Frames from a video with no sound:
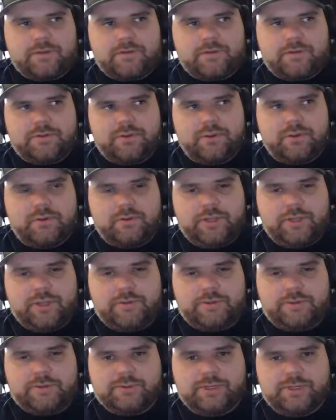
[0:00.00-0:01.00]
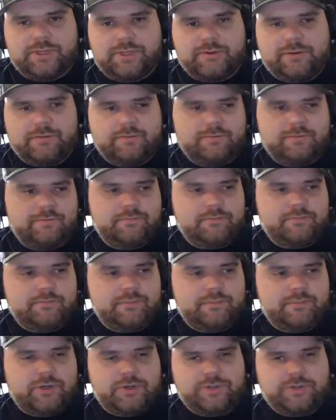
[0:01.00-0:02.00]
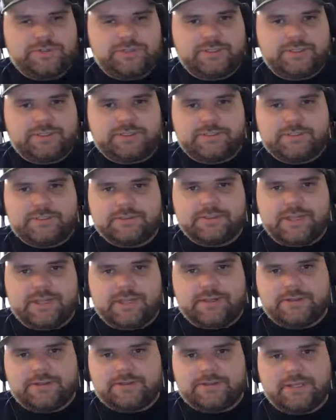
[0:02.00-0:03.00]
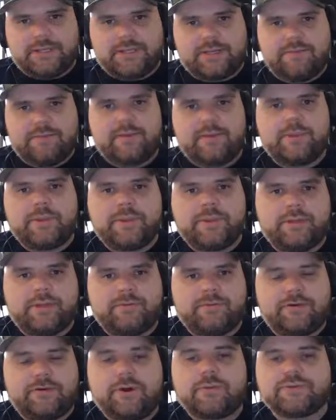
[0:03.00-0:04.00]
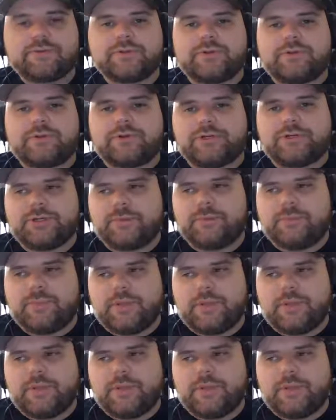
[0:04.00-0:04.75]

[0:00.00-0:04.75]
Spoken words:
link between citizens and the Second Amendment and firearms ownership.